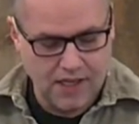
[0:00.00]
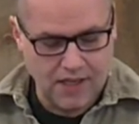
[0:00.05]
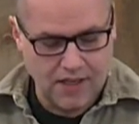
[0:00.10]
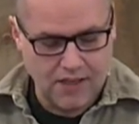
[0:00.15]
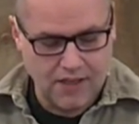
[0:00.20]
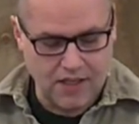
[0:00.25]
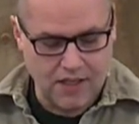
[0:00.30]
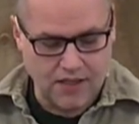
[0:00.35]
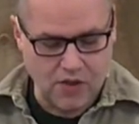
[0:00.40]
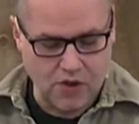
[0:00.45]

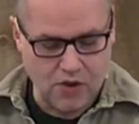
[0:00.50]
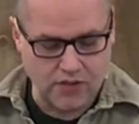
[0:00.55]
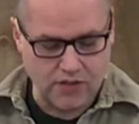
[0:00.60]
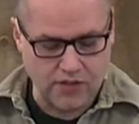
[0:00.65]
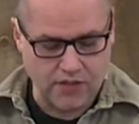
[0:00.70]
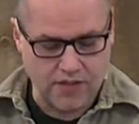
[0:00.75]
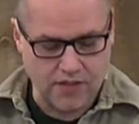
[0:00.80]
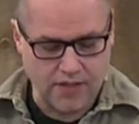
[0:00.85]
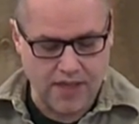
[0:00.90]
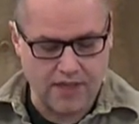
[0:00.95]
than those
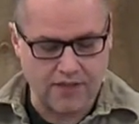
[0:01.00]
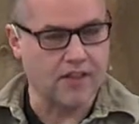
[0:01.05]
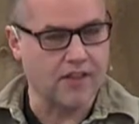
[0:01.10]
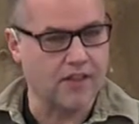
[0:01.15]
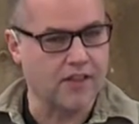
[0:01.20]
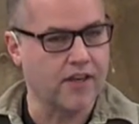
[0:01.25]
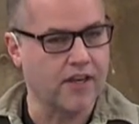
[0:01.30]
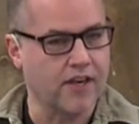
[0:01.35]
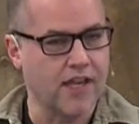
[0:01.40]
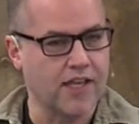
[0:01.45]
in
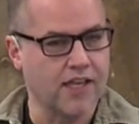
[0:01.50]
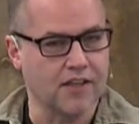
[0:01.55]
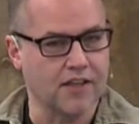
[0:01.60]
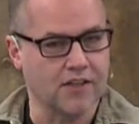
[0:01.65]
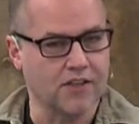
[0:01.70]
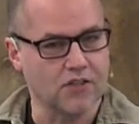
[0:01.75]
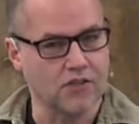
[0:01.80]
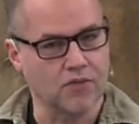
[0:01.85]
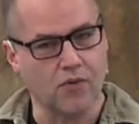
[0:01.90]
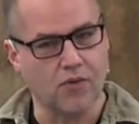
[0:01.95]
Thessalonica.
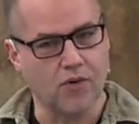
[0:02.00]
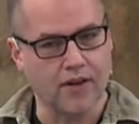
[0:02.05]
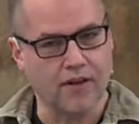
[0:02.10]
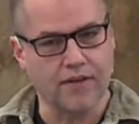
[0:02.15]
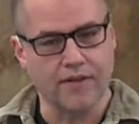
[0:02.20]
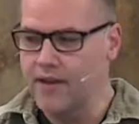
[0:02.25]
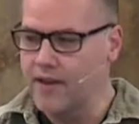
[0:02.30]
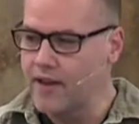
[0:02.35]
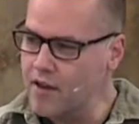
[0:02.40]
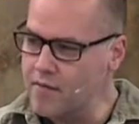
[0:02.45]
So we want
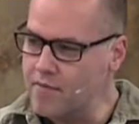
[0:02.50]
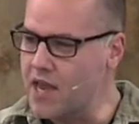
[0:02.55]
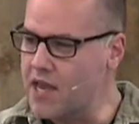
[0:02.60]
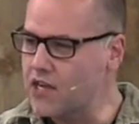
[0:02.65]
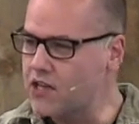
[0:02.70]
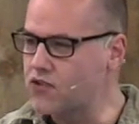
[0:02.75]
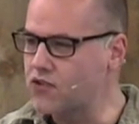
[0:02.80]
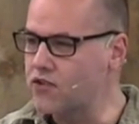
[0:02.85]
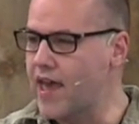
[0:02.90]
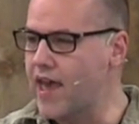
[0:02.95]
to
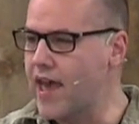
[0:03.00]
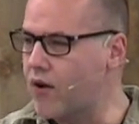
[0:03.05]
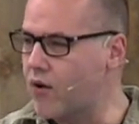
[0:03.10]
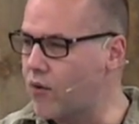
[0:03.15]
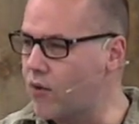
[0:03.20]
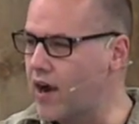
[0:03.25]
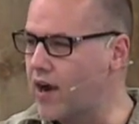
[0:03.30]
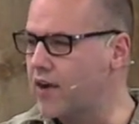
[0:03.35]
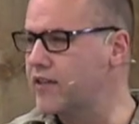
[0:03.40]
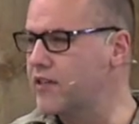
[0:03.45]
measure that.
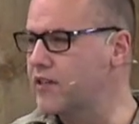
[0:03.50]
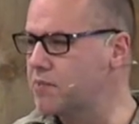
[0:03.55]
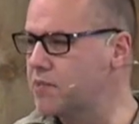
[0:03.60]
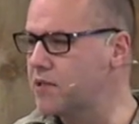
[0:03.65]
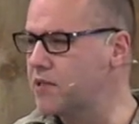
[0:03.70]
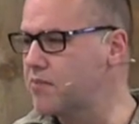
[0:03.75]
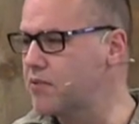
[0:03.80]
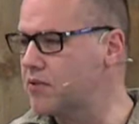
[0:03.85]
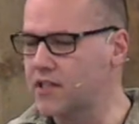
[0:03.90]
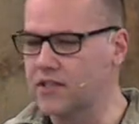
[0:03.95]
Why are these
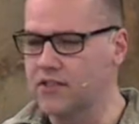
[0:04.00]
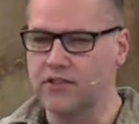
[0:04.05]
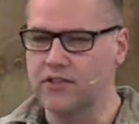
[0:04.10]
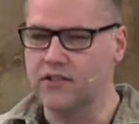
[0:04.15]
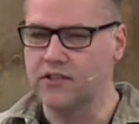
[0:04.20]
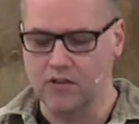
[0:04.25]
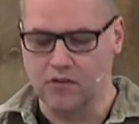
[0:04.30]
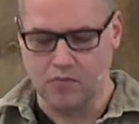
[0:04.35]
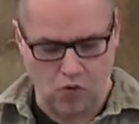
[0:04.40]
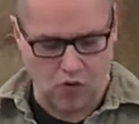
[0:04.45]
people
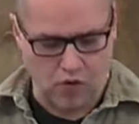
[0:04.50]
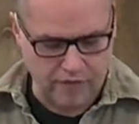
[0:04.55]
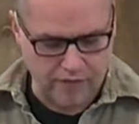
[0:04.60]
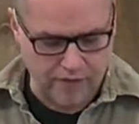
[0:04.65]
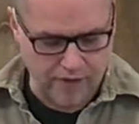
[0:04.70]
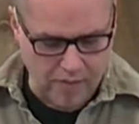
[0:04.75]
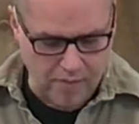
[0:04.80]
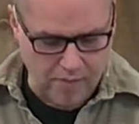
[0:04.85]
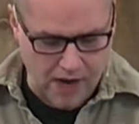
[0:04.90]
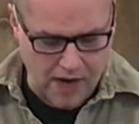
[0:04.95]
considered more
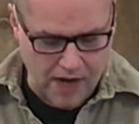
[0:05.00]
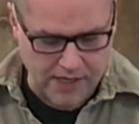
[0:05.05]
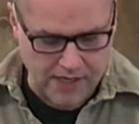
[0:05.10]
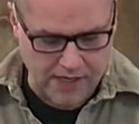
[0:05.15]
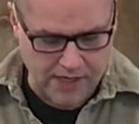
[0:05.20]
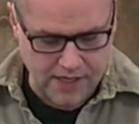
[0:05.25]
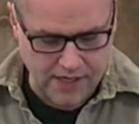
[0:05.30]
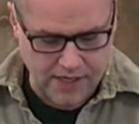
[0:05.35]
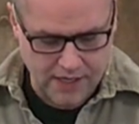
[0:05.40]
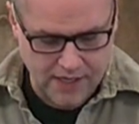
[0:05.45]

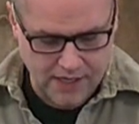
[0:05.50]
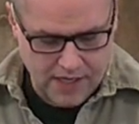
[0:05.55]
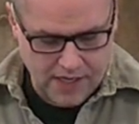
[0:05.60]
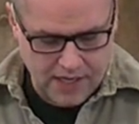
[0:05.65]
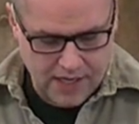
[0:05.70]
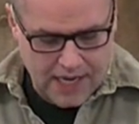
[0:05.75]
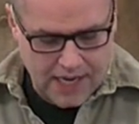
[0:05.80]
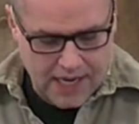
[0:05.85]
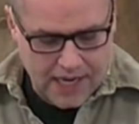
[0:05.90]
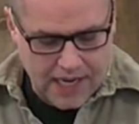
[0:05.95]
fair-minded?
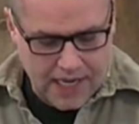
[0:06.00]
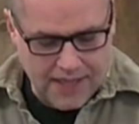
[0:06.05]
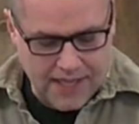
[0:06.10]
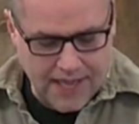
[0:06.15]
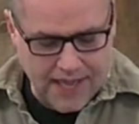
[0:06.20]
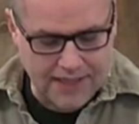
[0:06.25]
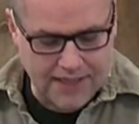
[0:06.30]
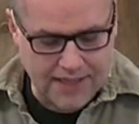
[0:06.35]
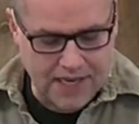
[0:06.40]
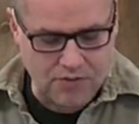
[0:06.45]
In
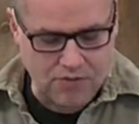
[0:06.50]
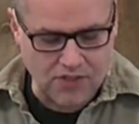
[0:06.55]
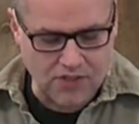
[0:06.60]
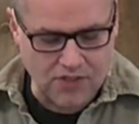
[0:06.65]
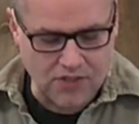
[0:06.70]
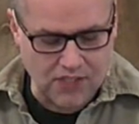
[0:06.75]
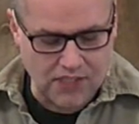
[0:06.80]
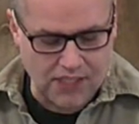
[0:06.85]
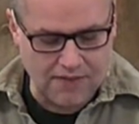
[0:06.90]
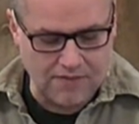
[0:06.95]
that they
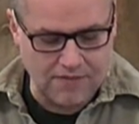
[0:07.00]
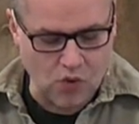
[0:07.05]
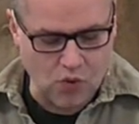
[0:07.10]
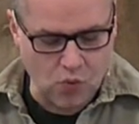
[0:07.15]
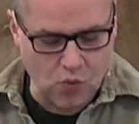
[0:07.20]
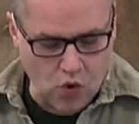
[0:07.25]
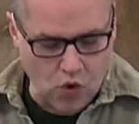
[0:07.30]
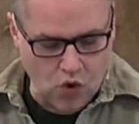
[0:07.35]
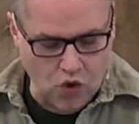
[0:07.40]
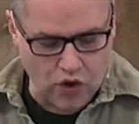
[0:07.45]
received the
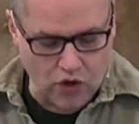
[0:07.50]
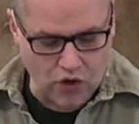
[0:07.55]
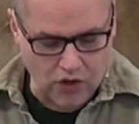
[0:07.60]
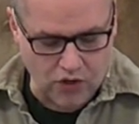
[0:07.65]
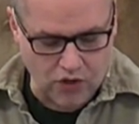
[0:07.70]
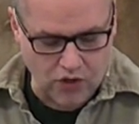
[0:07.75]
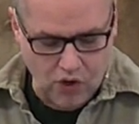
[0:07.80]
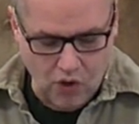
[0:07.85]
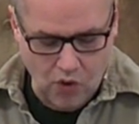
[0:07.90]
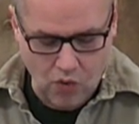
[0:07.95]

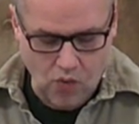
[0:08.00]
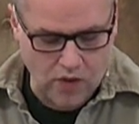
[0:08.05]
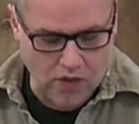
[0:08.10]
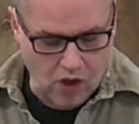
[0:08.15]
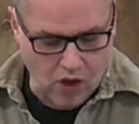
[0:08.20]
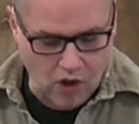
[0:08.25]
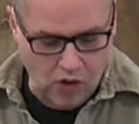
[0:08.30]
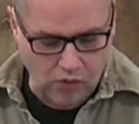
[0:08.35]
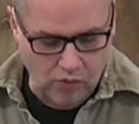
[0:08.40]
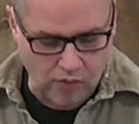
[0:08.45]
word with
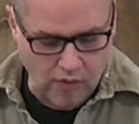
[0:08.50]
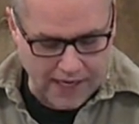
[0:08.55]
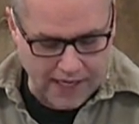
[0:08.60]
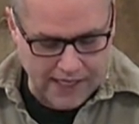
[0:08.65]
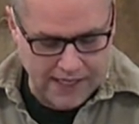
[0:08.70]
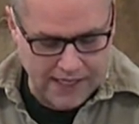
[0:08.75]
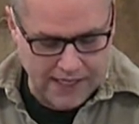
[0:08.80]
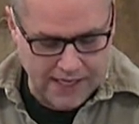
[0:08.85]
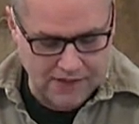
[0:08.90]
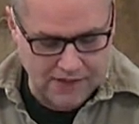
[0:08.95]
all
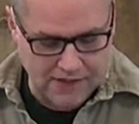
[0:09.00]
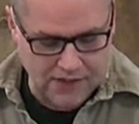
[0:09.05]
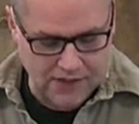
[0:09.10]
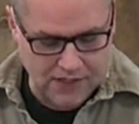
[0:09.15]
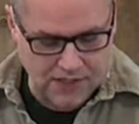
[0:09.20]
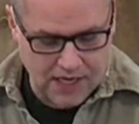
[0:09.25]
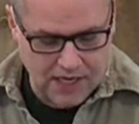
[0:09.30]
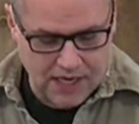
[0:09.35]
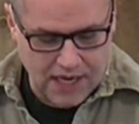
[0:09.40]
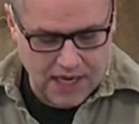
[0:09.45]
readiness
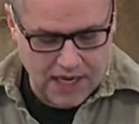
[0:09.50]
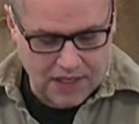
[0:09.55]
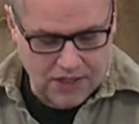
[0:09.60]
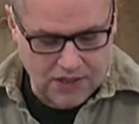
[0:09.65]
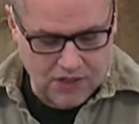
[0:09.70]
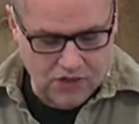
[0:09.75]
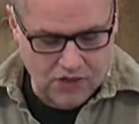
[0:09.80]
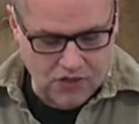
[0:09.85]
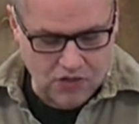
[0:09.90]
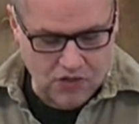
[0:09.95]
and
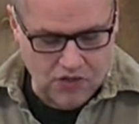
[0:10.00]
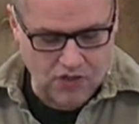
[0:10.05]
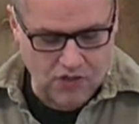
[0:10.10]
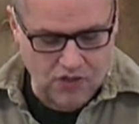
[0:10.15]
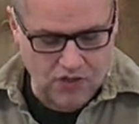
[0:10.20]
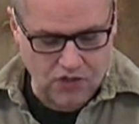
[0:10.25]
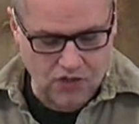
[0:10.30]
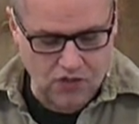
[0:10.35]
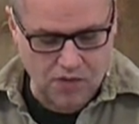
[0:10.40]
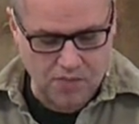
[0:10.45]
searched the
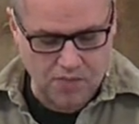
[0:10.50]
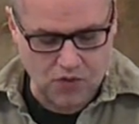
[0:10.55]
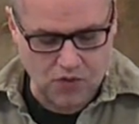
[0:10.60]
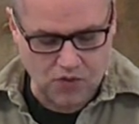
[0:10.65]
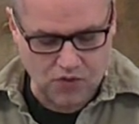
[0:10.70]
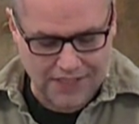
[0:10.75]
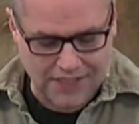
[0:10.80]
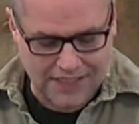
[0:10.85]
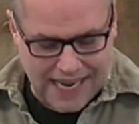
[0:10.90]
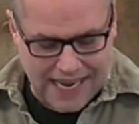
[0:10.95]

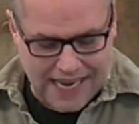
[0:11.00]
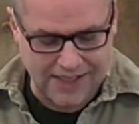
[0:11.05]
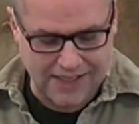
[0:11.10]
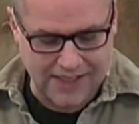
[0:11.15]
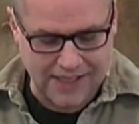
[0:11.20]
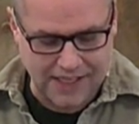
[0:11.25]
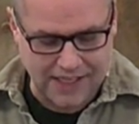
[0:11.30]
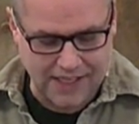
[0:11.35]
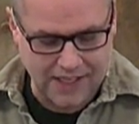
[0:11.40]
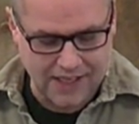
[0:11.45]
scriptures
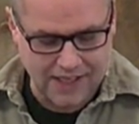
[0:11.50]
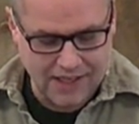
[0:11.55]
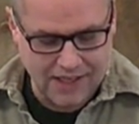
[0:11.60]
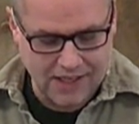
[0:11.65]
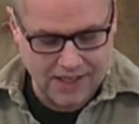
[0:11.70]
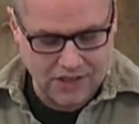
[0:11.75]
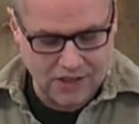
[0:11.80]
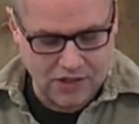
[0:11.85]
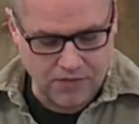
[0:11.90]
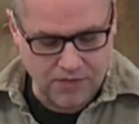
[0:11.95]
daily
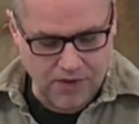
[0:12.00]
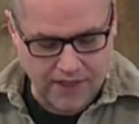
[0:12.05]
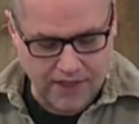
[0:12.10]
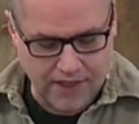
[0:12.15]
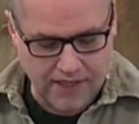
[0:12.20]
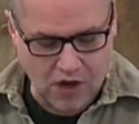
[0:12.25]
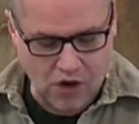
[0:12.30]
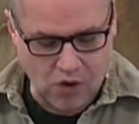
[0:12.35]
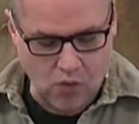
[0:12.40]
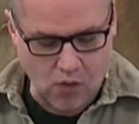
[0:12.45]
to find
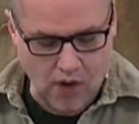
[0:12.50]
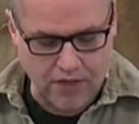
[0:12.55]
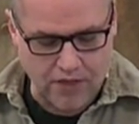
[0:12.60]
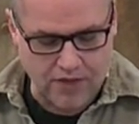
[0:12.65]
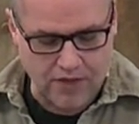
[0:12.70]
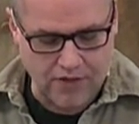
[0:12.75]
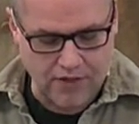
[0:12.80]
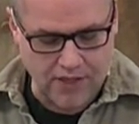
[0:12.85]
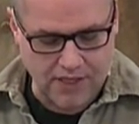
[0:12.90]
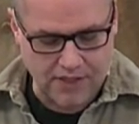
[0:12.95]
out
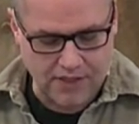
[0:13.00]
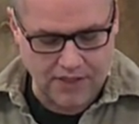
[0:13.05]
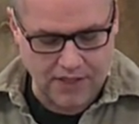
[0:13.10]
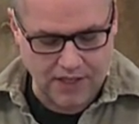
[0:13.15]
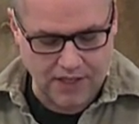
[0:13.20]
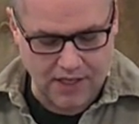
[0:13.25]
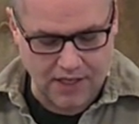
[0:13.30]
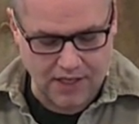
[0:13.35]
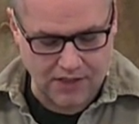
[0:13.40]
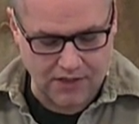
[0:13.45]
whether these
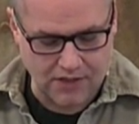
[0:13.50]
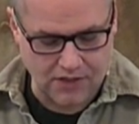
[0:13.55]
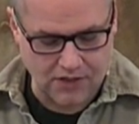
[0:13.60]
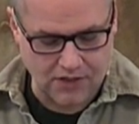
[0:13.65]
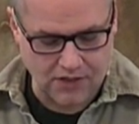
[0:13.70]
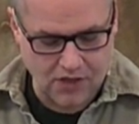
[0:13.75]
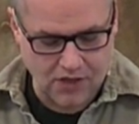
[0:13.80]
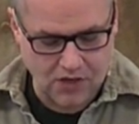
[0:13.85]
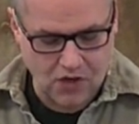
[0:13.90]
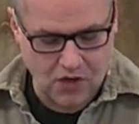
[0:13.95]
things
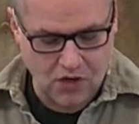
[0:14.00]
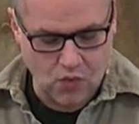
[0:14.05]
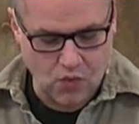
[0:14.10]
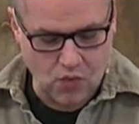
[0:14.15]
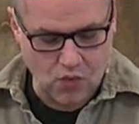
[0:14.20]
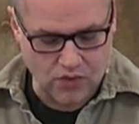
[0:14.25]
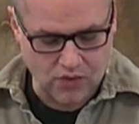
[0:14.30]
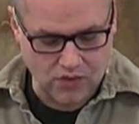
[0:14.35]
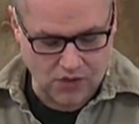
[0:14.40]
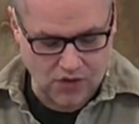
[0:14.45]

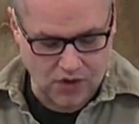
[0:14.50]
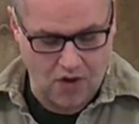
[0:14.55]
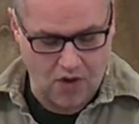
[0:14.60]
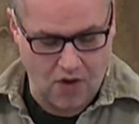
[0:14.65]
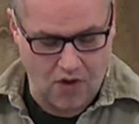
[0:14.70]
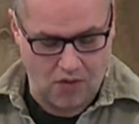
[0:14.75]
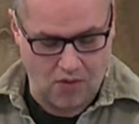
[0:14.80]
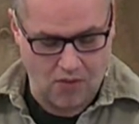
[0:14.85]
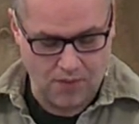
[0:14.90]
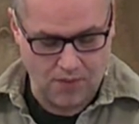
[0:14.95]
were
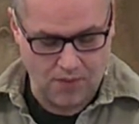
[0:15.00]
so.